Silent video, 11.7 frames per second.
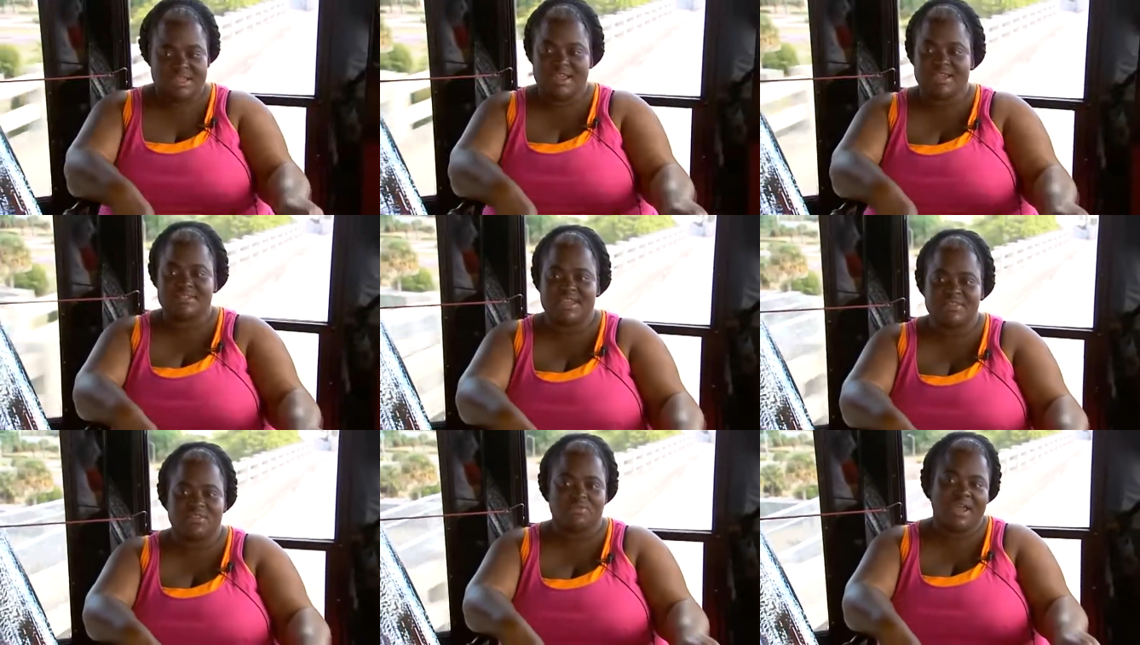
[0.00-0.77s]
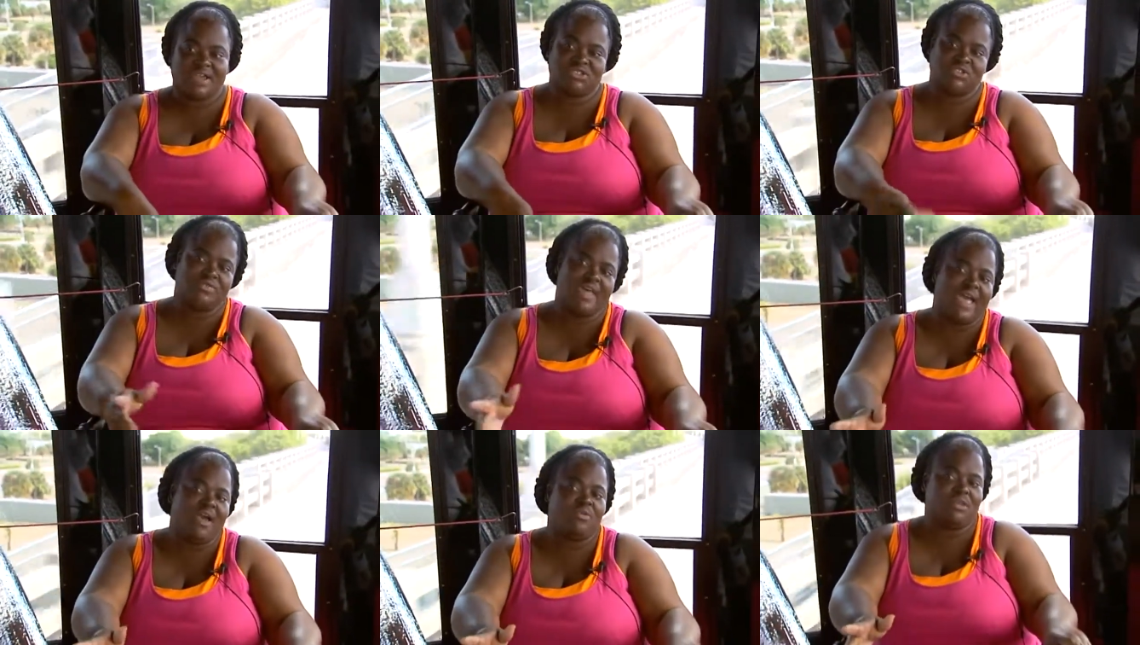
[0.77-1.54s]
They can take their ride to the
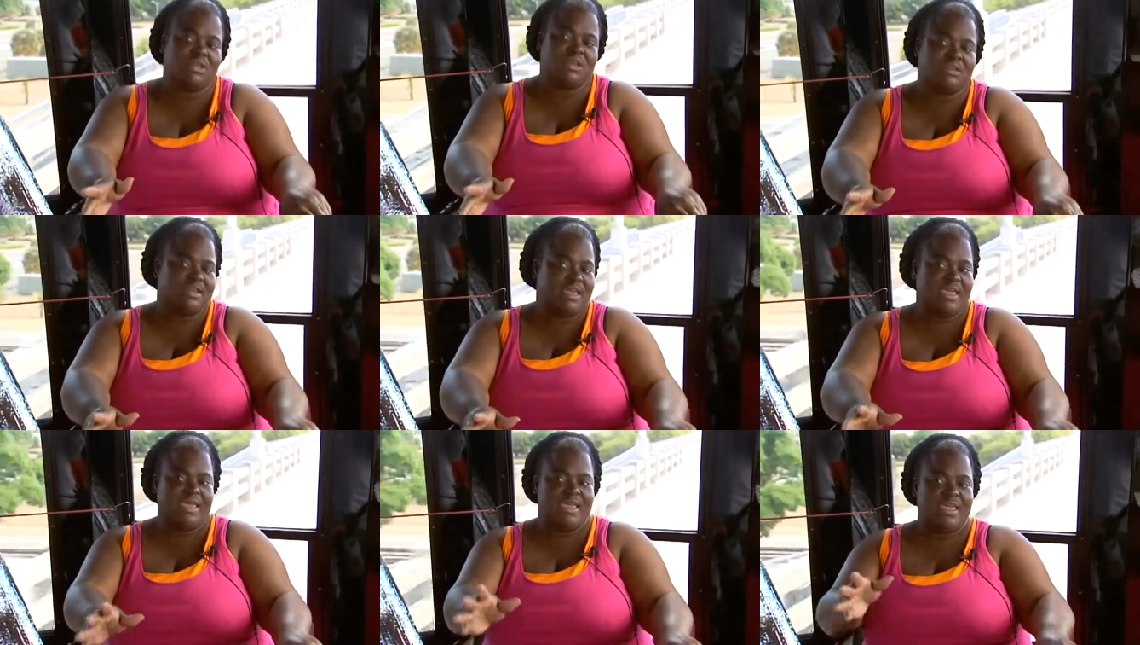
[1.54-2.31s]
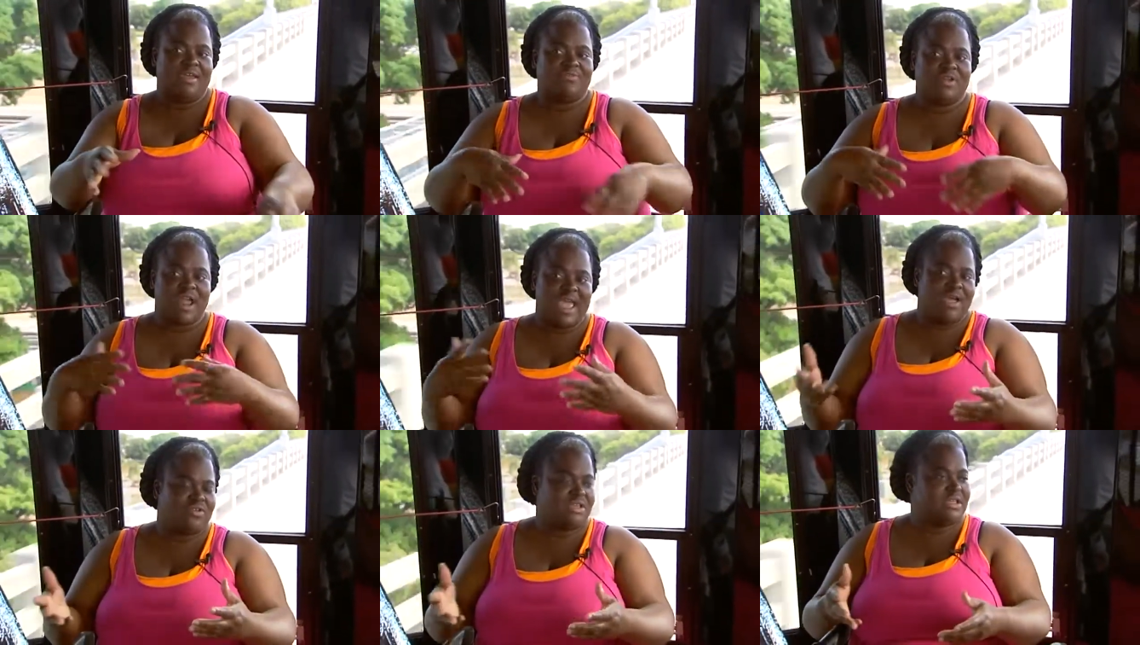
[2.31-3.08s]
outlet, have their
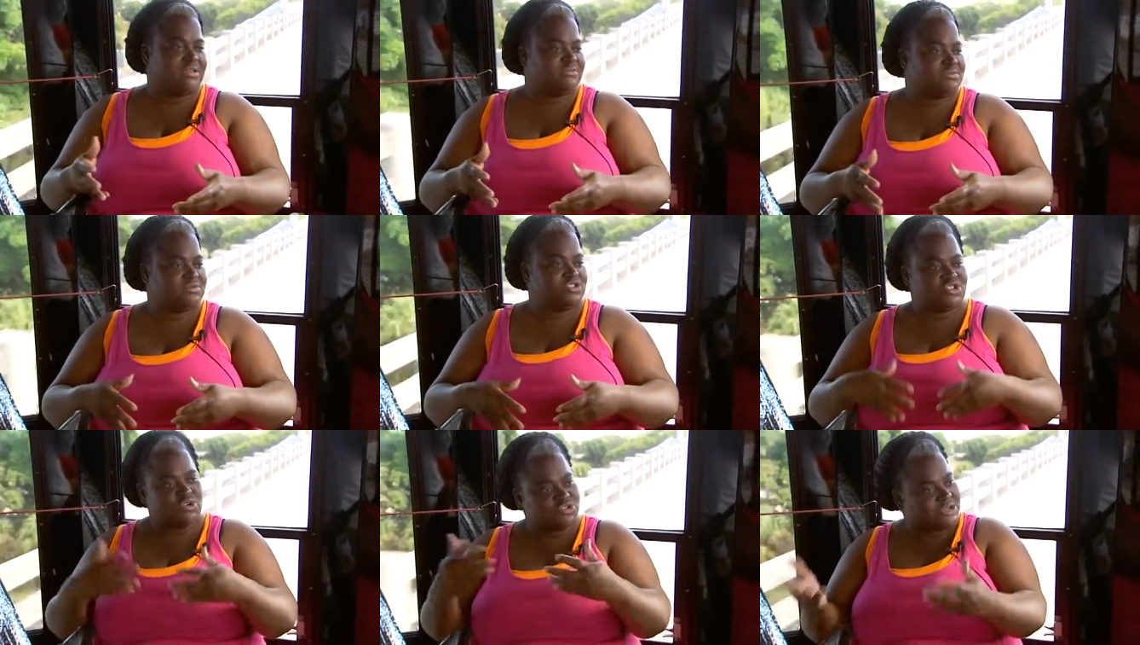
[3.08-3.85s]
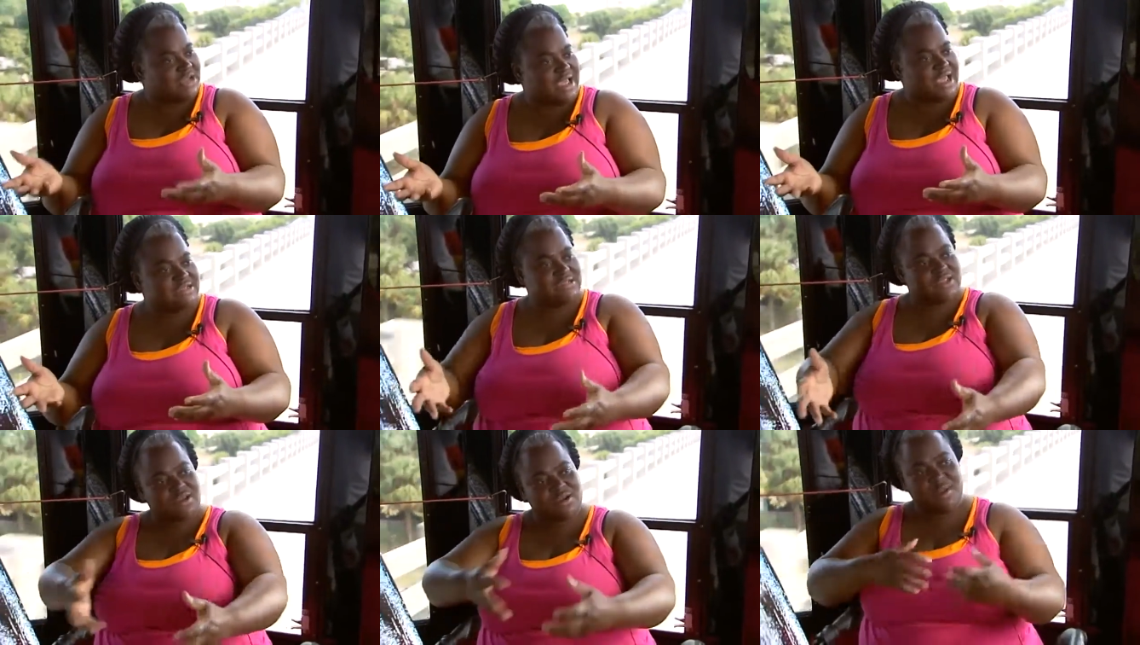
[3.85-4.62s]
outing, socialize,
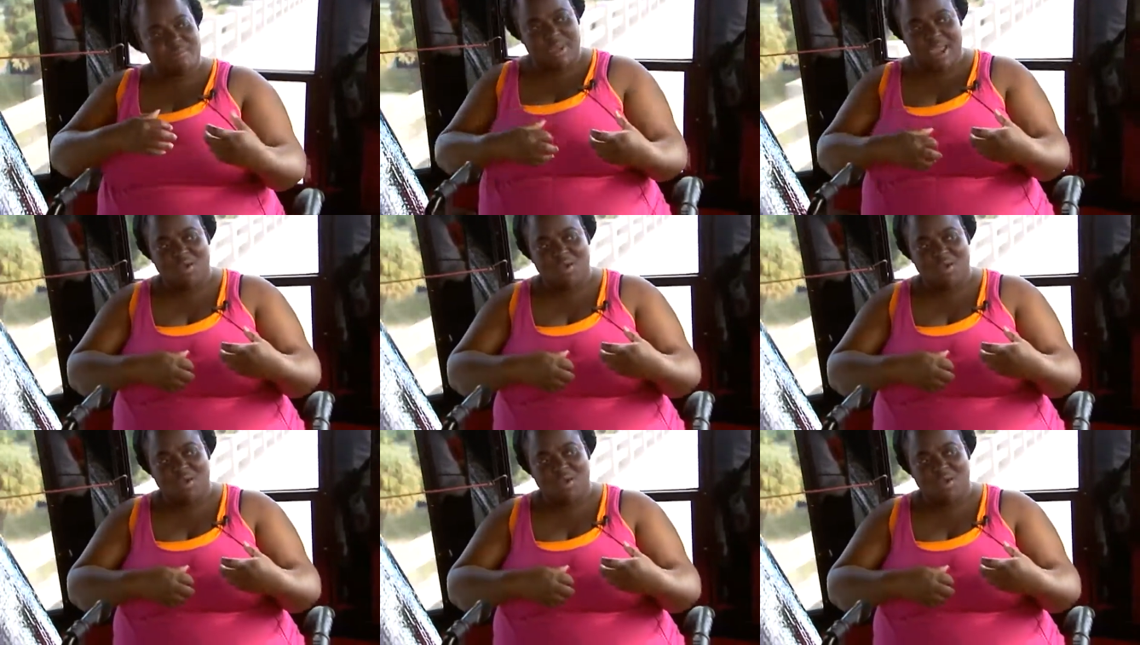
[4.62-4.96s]
and then come back